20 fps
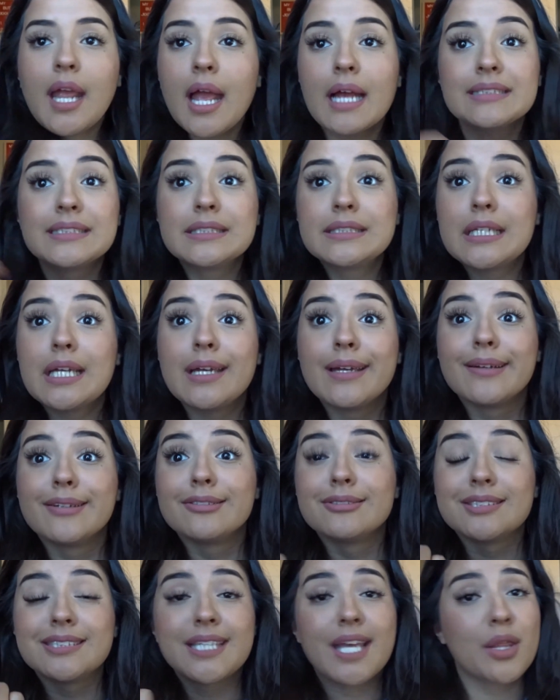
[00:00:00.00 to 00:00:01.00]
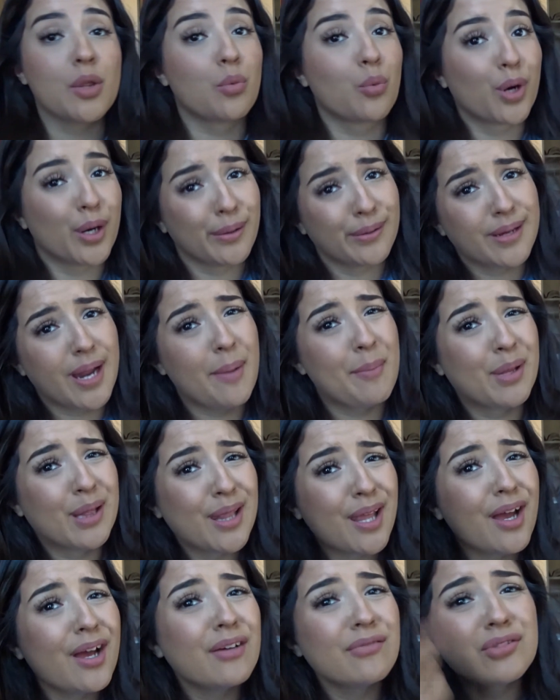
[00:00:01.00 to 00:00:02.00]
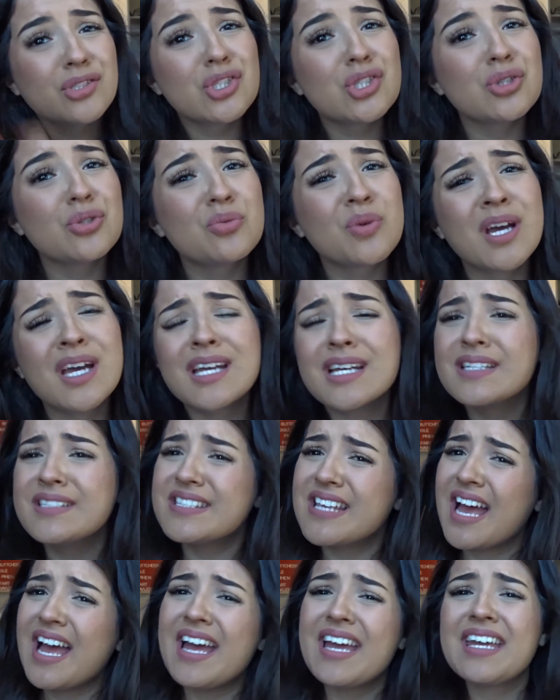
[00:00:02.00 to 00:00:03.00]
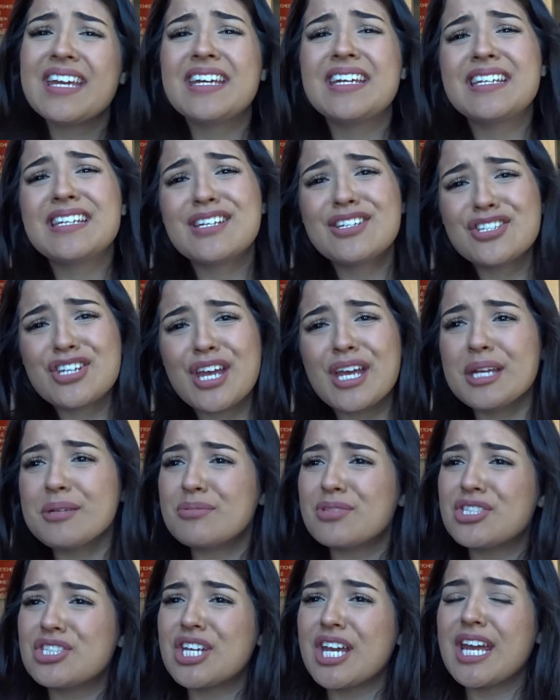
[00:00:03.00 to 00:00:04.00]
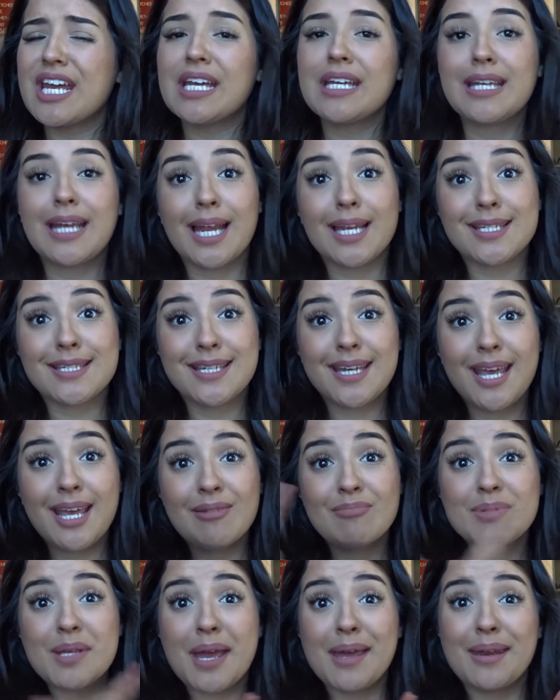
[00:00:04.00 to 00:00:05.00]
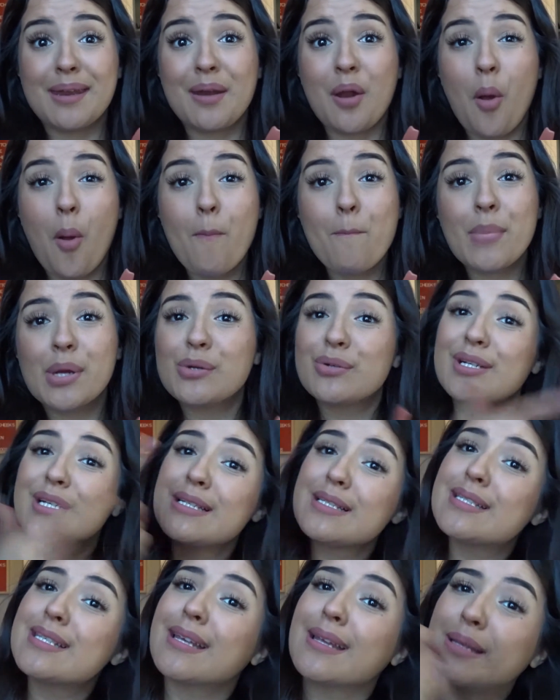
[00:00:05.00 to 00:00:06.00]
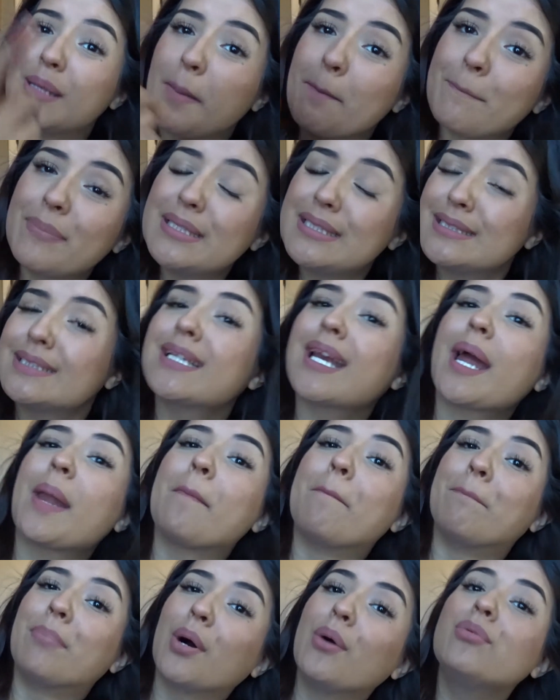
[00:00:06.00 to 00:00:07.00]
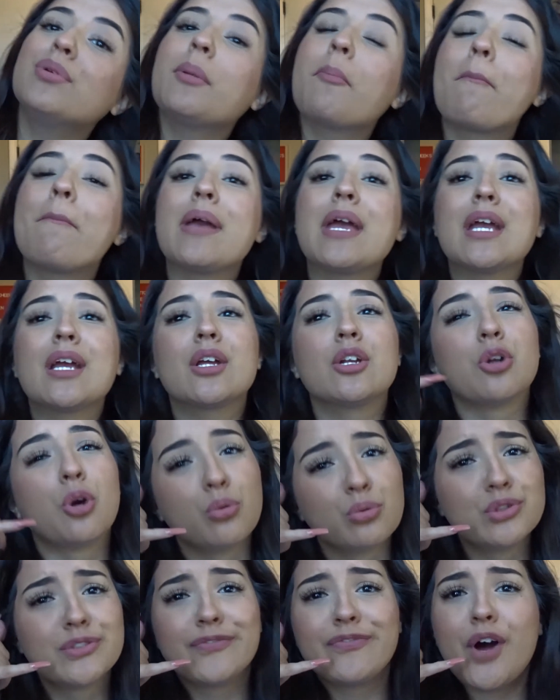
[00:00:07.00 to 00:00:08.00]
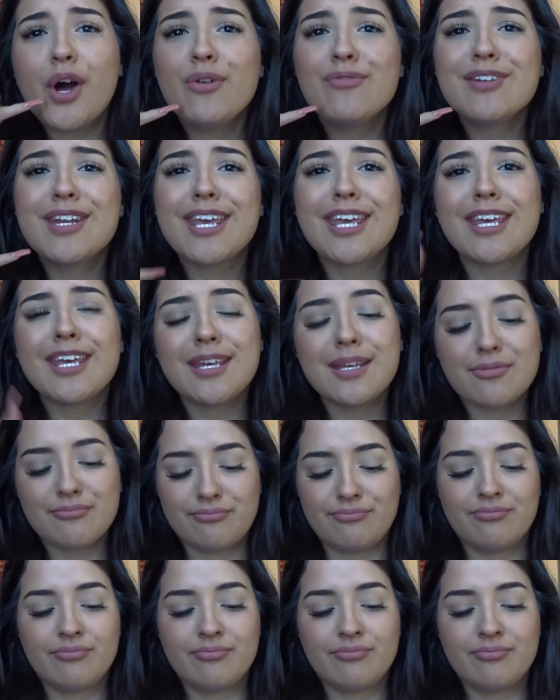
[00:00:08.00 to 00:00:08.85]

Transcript: Still tell the world I'm in love with you, cause I ain't ashamed to share. Got your name tatted on my wrist, and you got a bone to pick and almost bone to hit.